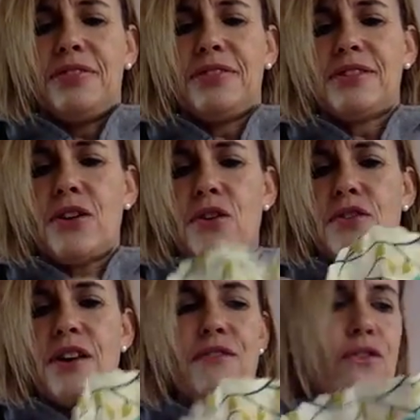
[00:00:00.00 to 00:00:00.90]

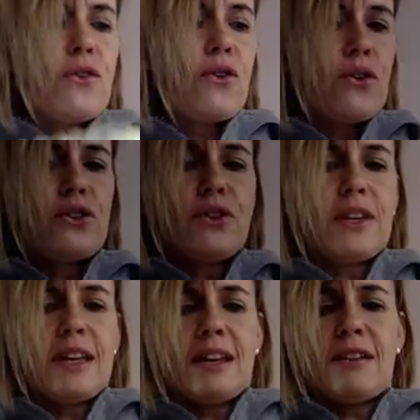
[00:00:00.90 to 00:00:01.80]
so, therefore, you
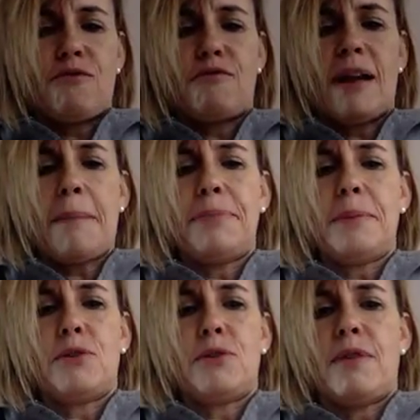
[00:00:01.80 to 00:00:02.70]
can wrap
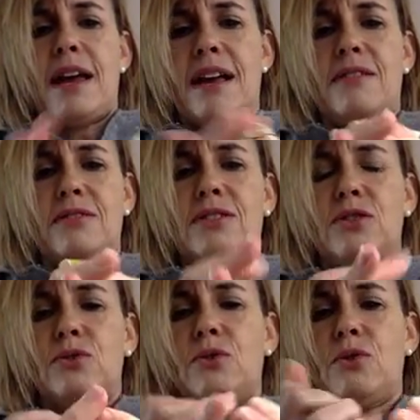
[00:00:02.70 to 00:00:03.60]
them
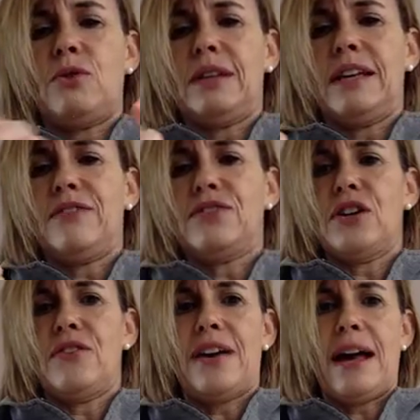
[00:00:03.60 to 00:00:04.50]
around your
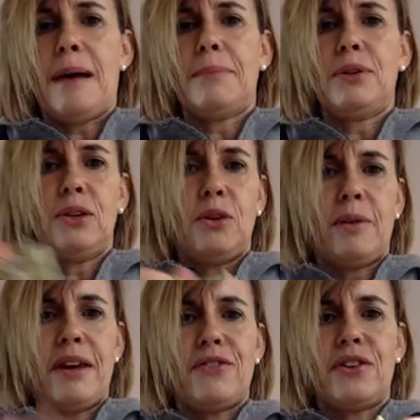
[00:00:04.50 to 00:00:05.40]
leftover apple or
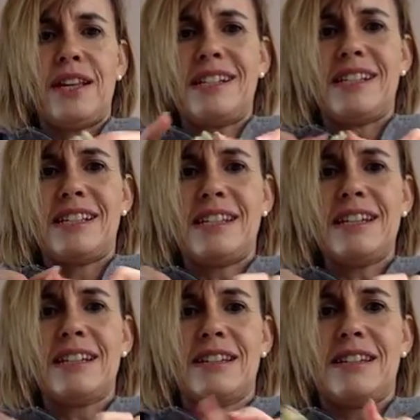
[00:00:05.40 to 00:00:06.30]
whatever, and they
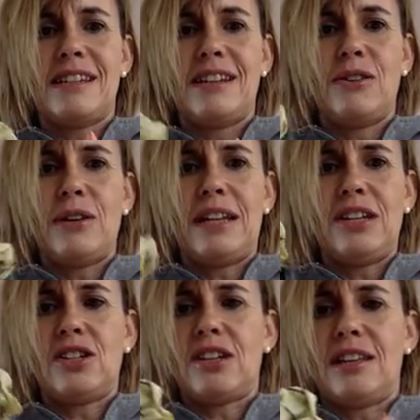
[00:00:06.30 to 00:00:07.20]
stick
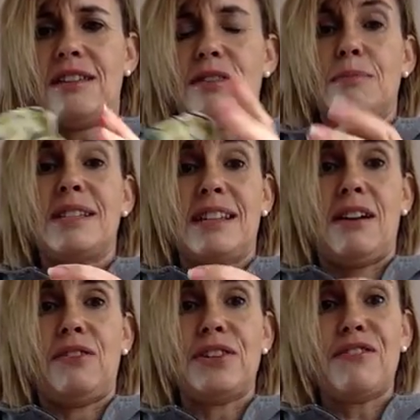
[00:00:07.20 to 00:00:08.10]
to themselves.